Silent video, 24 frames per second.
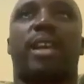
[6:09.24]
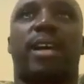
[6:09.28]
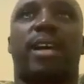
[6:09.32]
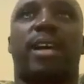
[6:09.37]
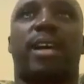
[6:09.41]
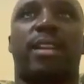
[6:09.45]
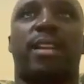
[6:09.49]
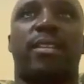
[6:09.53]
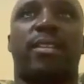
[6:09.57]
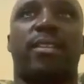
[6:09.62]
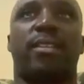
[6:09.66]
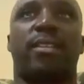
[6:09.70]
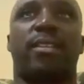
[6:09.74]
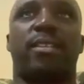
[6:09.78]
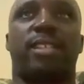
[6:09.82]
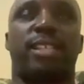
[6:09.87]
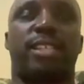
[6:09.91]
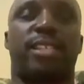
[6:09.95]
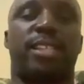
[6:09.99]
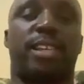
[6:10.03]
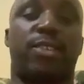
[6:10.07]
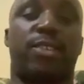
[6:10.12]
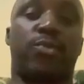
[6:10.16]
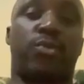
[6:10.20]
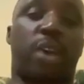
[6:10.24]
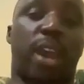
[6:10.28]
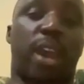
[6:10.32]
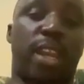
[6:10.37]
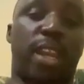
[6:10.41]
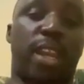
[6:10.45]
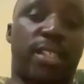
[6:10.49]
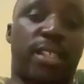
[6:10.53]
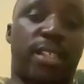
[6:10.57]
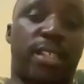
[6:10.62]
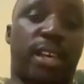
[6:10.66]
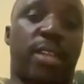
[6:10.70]
I can sit and
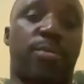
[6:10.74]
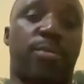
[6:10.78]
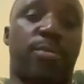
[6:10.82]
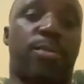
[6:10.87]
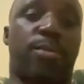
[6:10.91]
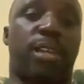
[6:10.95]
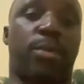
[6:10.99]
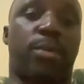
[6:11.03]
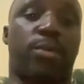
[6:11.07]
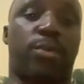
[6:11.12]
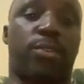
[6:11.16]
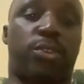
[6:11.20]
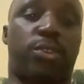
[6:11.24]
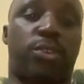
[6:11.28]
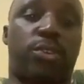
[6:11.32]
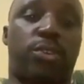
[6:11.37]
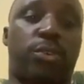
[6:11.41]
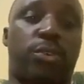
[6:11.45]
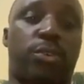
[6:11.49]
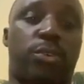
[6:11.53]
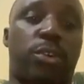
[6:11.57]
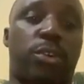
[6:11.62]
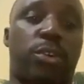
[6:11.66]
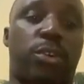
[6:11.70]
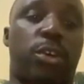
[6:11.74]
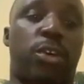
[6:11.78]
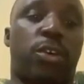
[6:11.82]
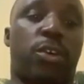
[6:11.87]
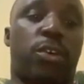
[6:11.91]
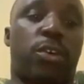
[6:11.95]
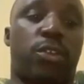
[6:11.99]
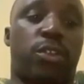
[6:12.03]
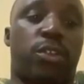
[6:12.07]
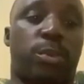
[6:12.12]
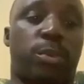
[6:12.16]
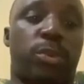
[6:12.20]
write and be able to
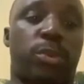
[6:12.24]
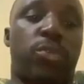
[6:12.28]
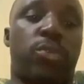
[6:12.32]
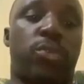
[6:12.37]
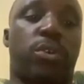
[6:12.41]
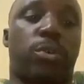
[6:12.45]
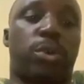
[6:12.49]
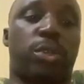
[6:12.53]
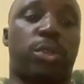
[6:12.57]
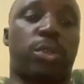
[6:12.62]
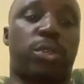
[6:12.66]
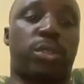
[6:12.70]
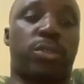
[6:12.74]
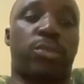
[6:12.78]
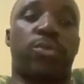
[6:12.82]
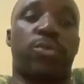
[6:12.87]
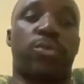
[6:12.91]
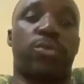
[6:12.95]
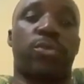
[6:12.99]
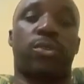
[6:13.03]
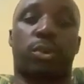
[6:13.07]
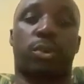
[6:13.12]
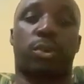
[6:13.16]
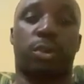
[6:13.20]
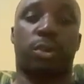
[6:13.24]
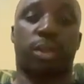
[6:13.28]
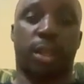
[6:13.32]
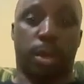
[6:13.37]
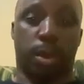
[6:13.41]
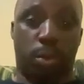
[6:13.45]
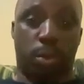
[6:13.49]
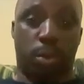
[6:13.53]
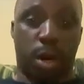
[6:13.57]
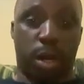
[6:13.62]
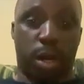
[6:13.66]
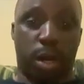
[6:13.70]
contribute to community through
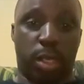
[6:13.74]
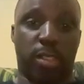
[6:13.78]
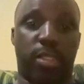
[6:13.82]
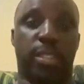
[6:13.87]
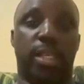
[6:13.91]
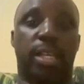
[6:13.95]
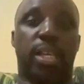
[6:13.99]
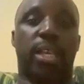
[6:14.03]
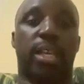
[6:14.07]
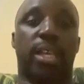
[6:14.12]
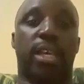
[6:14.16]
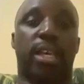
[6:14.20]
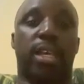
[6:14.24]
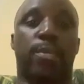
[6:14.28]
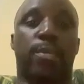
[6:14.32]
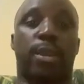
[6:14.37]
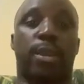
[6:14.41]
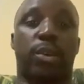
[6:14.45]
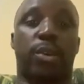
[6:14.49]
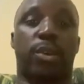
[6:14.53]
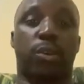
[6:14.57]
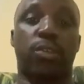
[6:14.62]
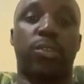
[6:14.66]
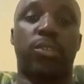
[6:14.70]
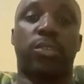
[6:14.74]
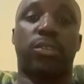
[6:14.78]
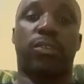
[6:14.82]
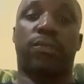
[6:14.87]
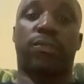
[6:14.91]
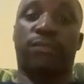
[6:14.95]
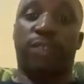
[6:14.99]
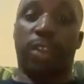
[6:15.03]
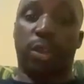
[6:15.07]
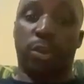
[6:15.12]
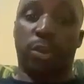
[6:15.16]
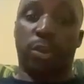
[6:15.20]
scholarly works, but also
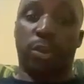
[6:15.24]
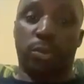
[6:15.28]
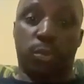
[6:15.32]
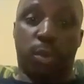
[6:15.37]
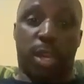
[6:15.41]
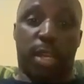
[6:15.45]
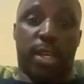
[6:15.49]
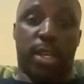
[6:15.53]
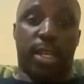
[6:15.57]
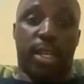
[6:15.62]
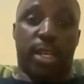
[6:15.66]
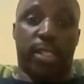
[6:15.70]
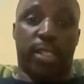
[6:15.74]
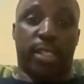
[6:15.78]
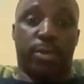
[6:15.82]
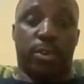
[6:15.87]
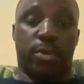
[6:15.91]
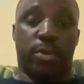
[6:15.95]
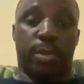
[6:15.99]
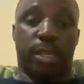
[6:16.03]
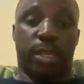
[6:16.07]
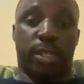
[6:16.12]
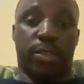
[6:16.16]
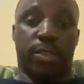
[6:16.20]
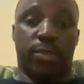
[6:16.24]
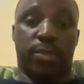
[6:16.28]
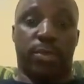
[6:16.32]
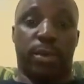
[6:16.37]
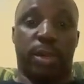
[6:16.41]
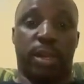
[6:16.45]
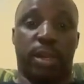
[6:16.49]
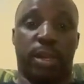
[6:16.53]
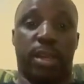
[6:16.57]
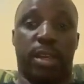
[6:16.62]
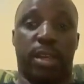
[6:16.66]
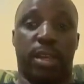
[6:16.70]
field work at the moment,
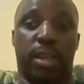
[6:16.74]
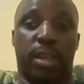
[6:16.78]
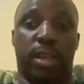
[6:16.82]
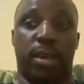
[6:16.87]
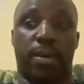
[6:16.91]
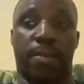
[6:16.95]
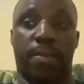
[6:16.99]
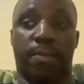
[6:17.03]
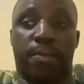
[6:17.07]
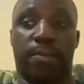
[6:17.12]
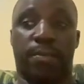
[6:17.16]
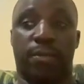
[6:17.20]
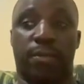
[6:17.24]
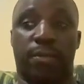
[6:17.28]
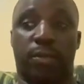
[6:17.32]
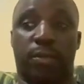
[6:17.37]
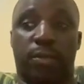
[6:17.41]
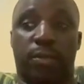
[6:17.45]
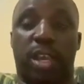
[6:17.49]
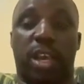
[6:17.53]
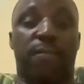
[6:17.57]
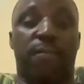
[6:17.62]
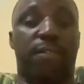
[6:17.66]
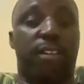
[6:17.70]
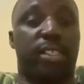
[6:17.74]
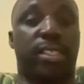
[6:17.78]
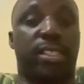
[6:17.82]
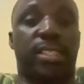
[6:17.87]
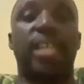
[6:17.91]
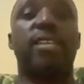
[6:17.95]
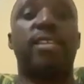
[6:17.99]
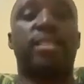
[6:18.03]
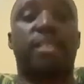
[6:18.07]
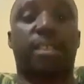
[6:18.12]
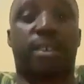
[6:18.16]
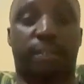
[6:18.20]
where we have a
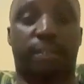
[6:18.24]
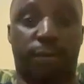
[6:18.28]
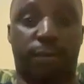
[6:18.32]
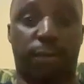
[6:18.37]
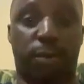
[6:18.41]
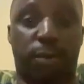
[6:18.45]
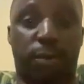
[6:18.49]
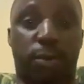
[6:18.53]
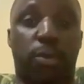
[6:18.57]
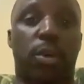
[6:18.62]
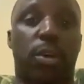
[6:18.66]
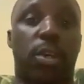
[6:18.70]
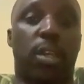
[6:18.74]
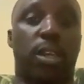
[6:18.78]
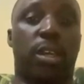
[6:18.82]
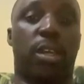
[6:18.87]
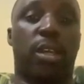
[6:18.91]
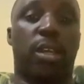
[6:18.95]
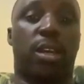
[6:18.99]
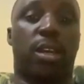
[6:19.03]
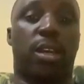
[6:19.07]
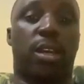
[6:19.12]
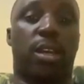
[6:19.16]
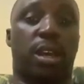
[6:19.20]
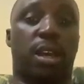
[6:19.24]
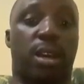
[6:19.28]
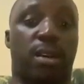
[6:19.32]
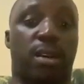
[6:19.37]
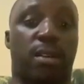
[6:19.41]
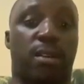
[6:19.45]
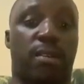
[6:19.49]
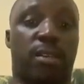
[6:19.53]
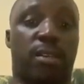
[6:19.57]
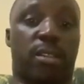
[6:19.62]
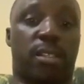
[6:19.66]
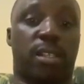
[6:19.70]
center for
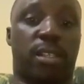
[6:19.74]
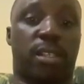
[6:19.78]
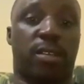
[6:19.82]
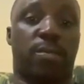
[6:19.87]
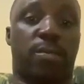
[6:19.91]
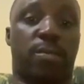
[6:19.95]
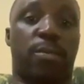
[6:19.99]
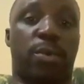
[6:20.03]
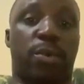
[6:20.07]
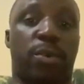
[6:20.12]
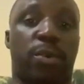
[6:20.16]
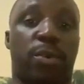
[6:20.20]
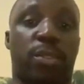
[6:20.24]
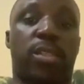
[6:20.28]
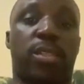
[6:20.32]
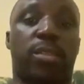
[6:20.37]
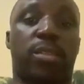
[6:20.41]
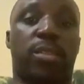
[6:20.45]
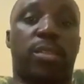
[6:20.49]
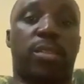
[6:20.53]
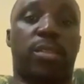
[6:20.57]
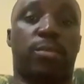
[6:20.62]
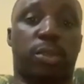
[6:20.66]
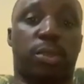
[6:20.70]
music